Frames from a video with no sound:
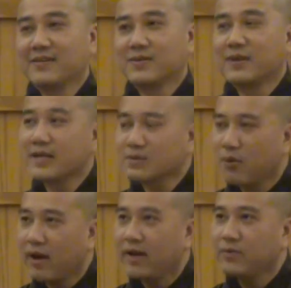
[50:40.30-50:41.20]
So that's
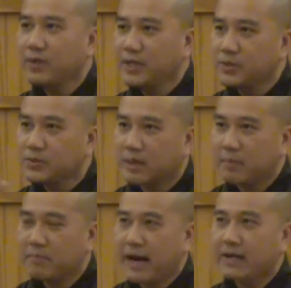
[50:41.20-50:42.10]
why we need to
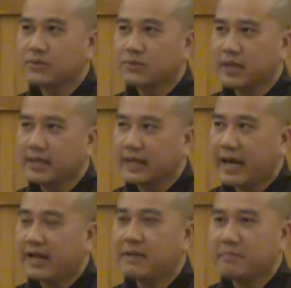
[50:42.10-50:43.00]
come back to take
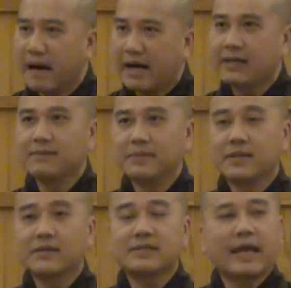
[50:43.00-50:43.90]
care of the mind,
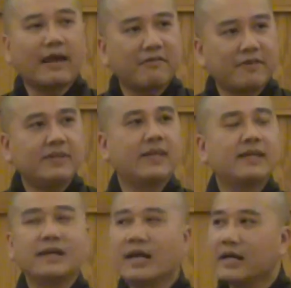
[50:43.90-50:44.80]
because
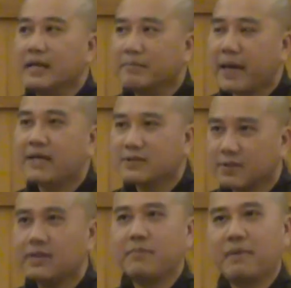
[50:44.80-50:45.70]
everything
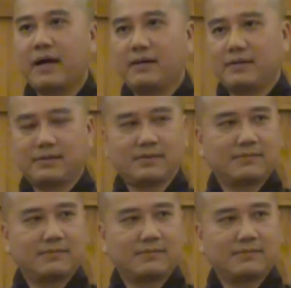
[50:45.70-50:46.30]
depends on the mind.